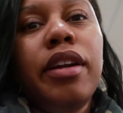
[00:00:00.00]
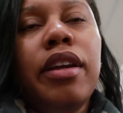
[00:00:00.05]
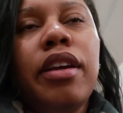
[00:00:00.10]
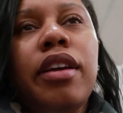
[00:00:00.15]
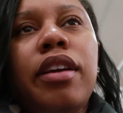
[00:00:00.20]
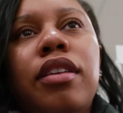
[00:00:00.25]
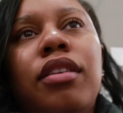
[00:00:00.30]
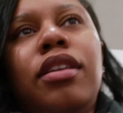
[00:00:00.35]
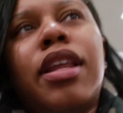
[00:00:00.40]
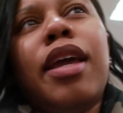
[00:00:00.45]

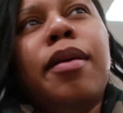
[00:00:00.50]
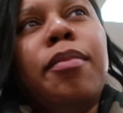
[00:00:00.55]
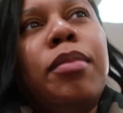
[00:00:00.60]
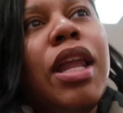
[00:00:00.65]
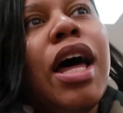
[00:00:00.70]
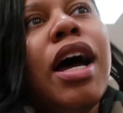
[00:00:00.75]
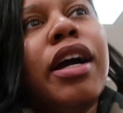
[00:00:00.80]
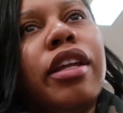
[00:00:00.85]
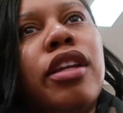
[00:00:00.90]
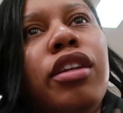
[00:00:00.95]
that they
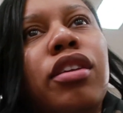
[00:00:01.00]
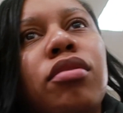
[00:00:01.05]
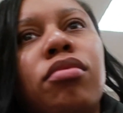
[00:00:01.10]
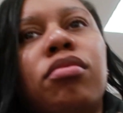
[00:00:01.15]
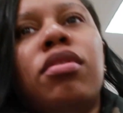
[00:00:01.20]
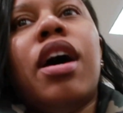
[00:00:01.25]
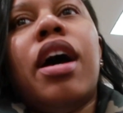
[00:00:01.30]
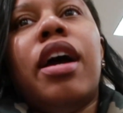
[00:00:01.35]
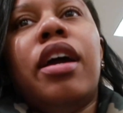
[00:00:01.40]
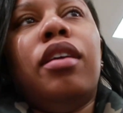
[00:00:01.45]
blocking
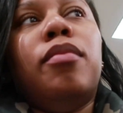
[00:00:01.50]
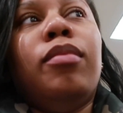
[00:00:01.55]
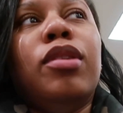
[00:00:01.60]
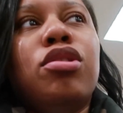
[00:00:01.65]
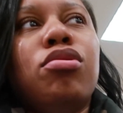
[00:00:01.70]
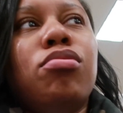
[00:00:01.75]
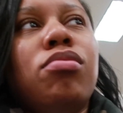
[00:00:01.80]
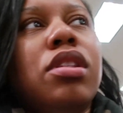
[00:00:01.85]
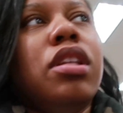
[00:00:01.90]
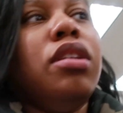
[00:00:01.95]
you. Like,
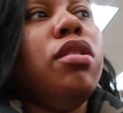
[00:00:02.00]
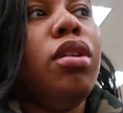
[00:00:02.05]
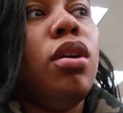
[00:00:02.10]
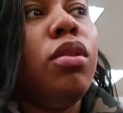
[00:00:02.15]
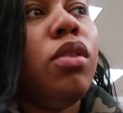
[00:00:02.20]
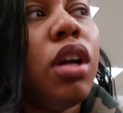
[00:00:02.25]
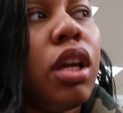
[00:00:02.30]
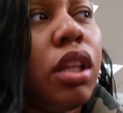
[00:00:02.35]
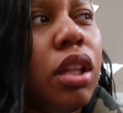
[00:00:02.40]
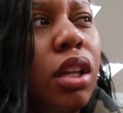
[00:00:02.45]
bitch, you still
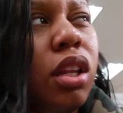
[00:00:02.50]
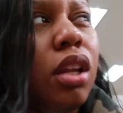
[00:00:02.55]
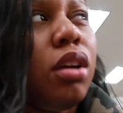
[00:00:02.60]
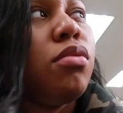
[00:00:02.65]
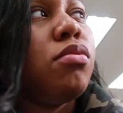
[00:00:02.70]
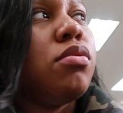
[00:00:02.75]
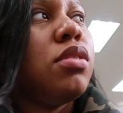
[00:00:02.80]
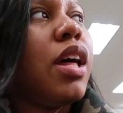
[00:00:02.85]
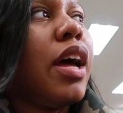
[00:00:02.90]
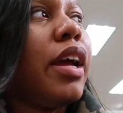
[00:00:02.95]
gonna look at the
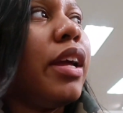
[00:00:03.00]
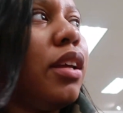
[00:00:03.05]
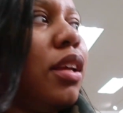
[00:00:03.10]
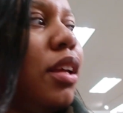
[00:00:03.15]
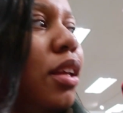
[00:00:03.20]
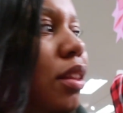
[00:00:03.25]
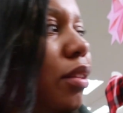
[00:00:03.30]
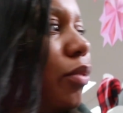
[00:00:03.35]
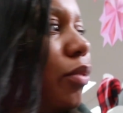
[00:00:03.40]
clothes. Like, get